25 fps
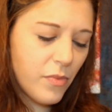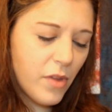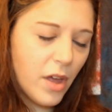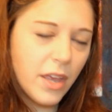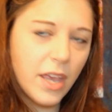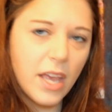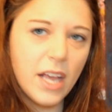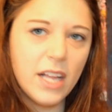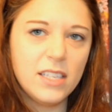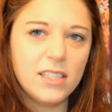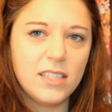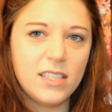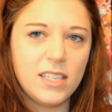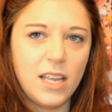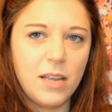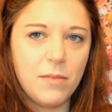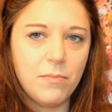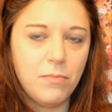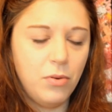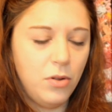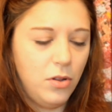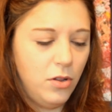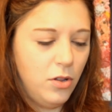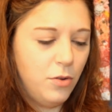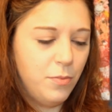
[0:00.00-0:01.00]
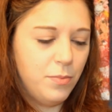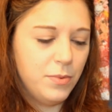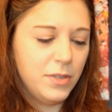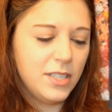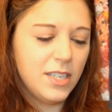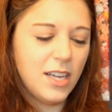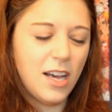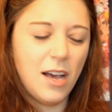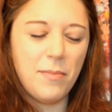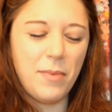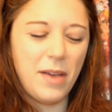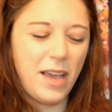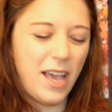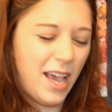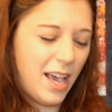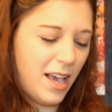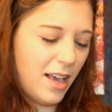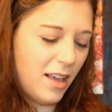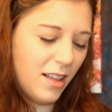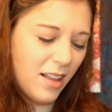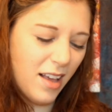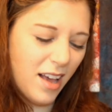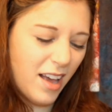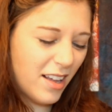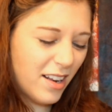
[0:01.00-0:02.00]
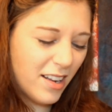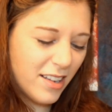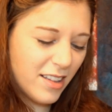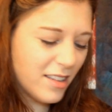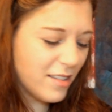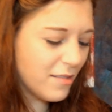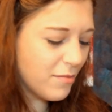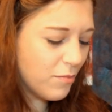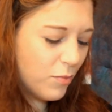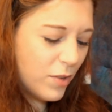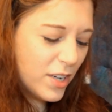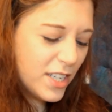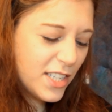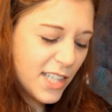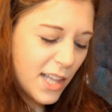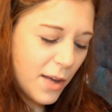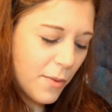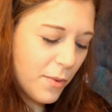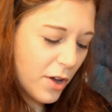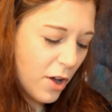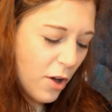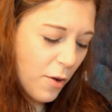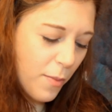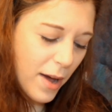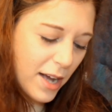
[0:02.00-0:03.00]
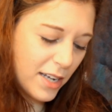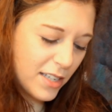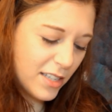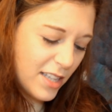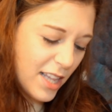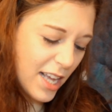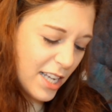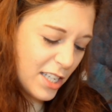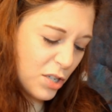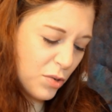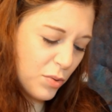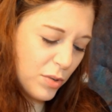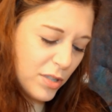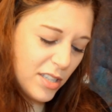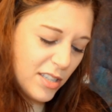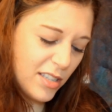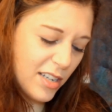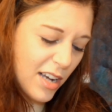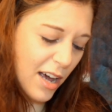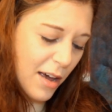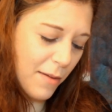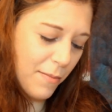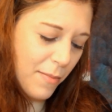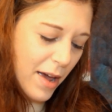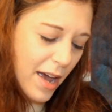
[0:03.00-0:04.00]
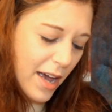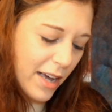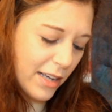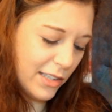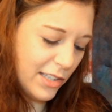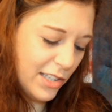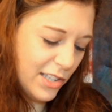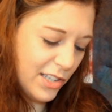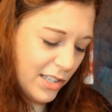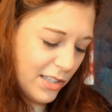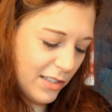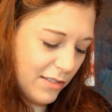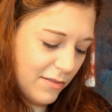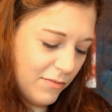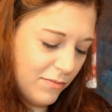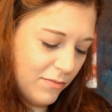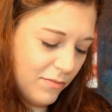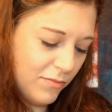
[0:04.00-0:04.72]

Again, same pull open top. I wish they would go back to that twist tie packaging.